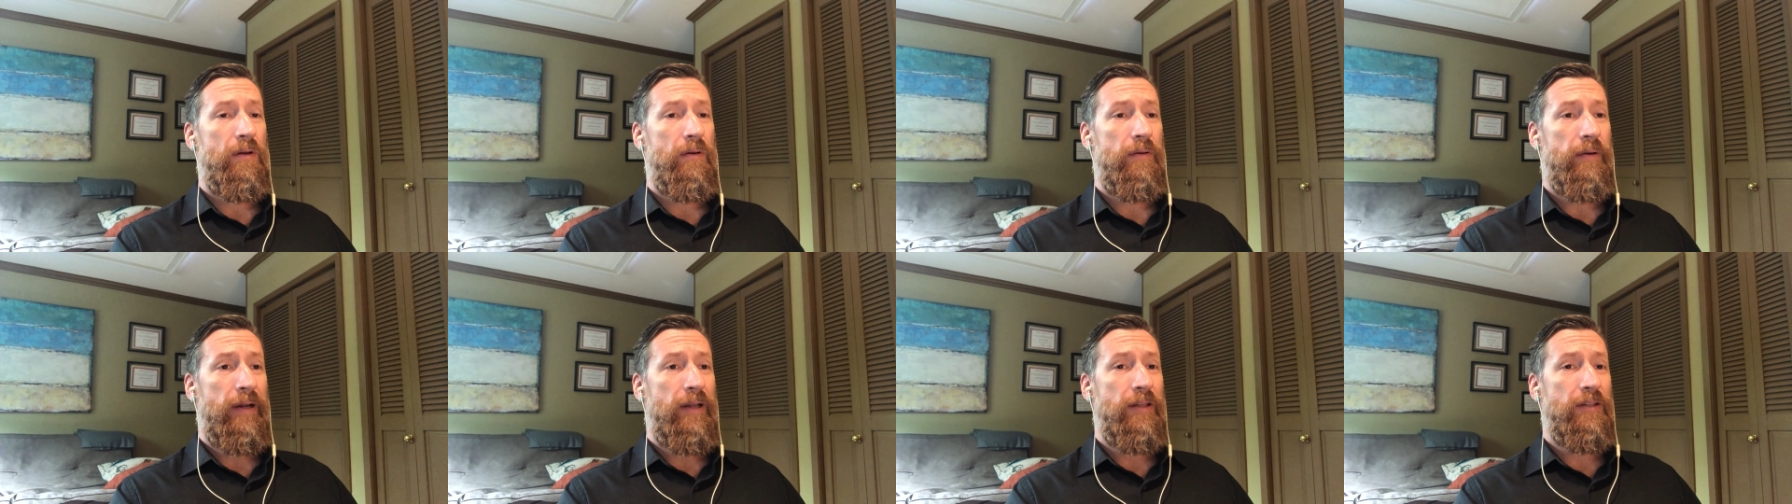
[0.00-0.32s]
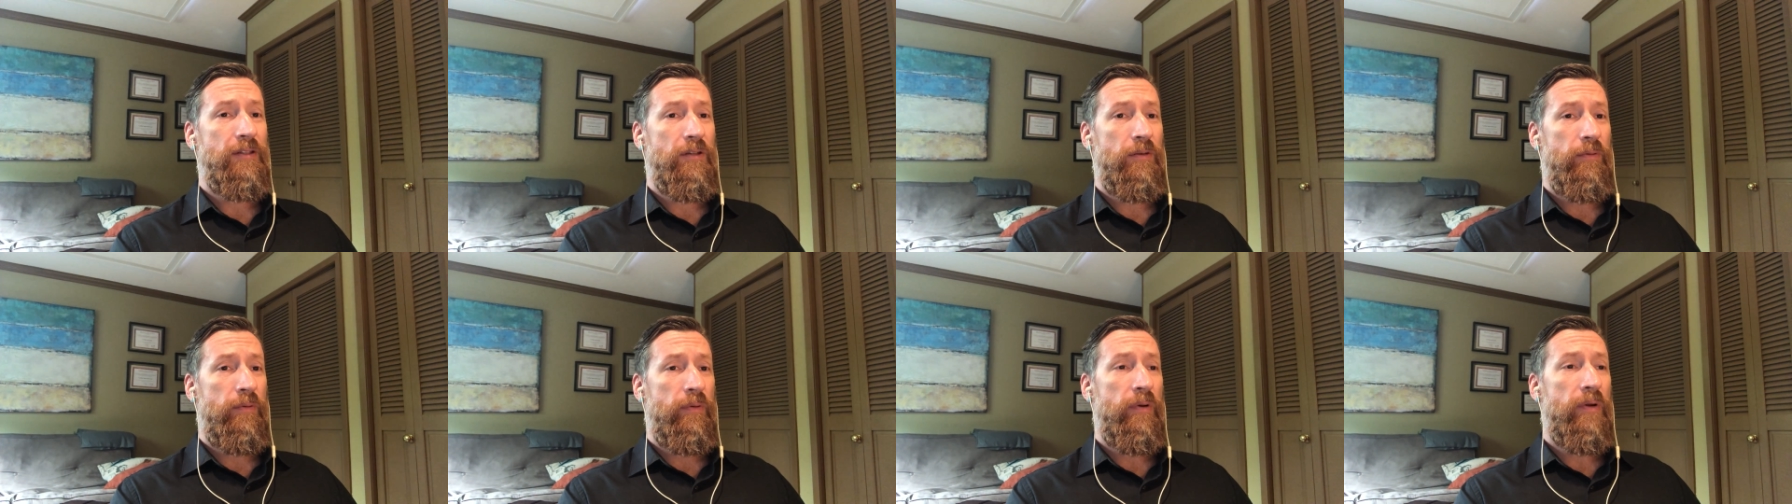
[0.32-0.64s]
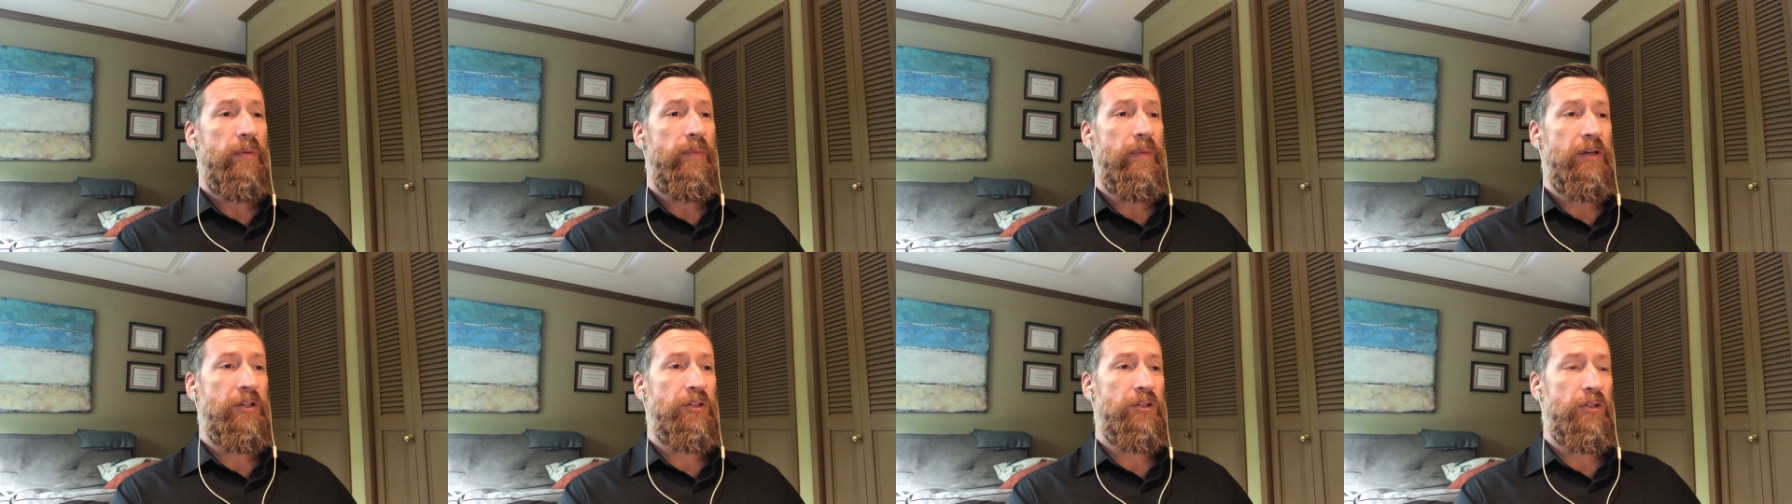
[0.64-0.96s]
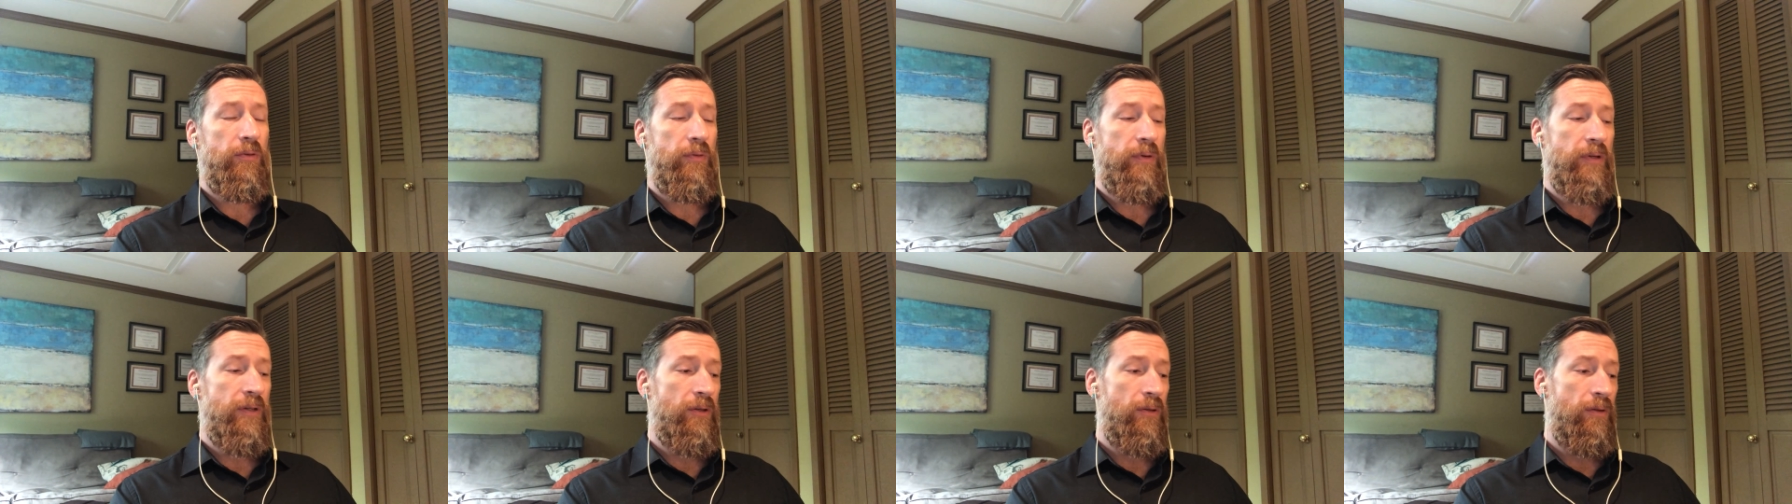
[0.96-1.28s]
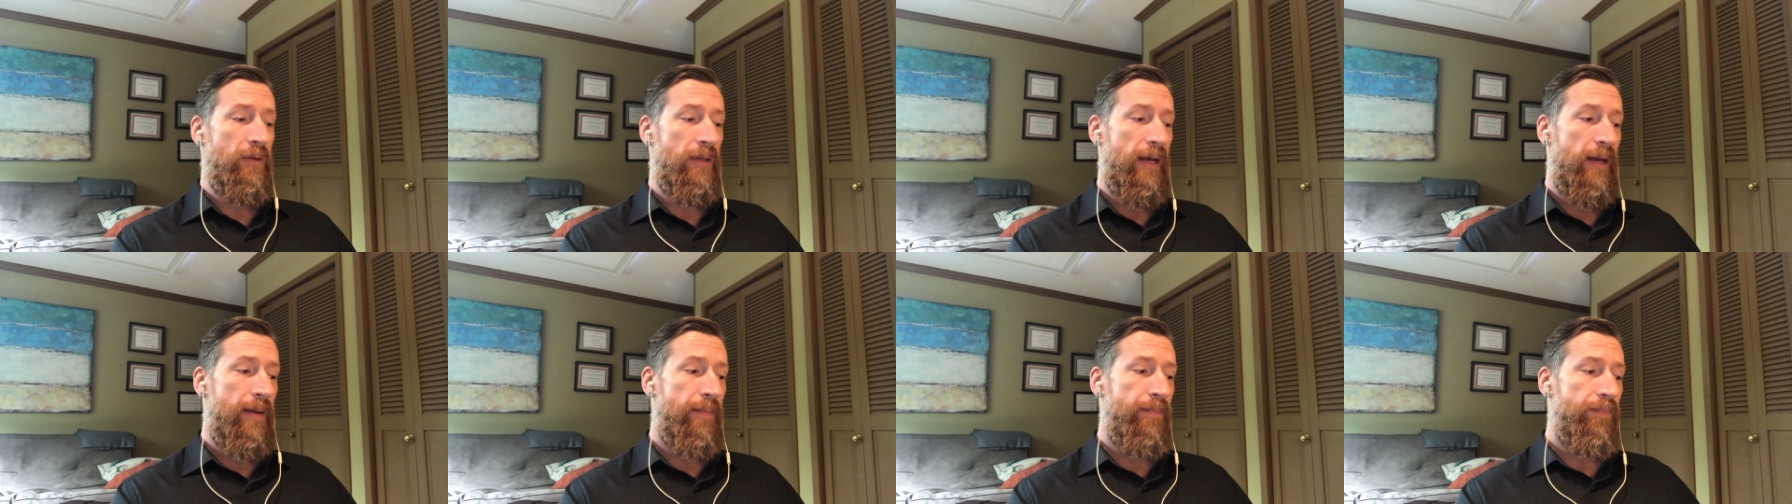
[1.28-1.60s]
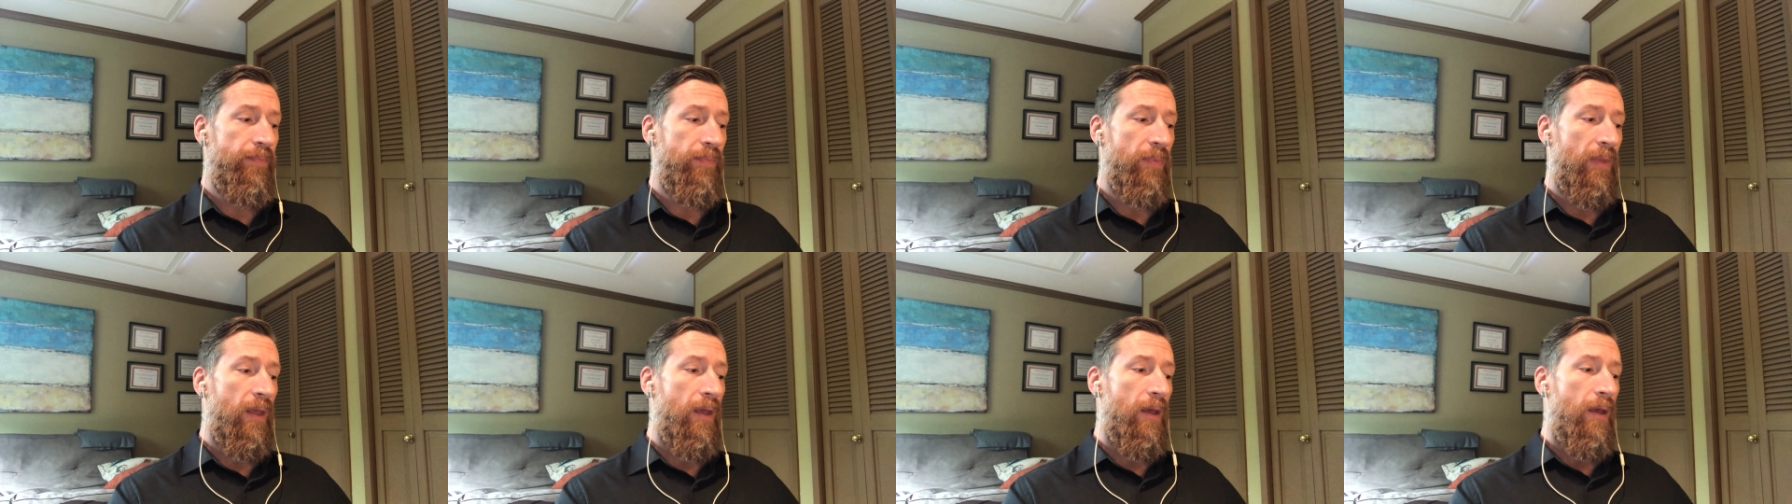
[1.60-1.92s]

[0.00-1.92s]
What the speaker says: right? So we want to make sure we do that.